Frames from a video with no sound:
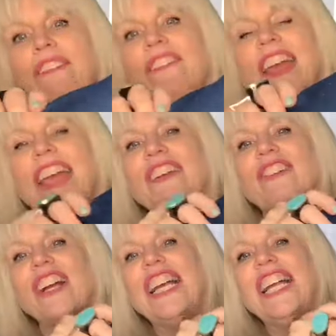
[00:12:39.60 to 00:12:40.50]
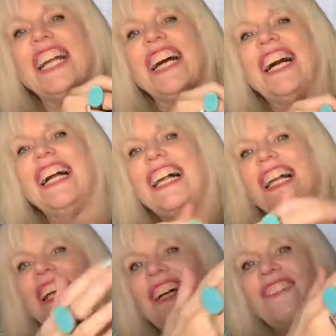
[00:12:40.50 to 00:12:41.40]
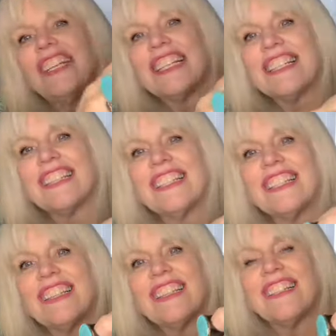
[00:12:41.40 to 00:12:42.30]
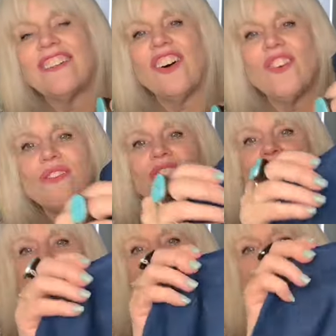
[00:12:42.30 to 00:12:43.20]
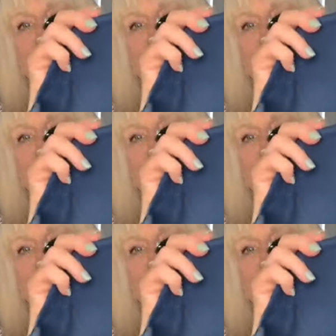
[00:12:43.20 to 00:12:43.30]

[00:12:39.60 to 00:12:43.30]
favorite because look at the little holes in the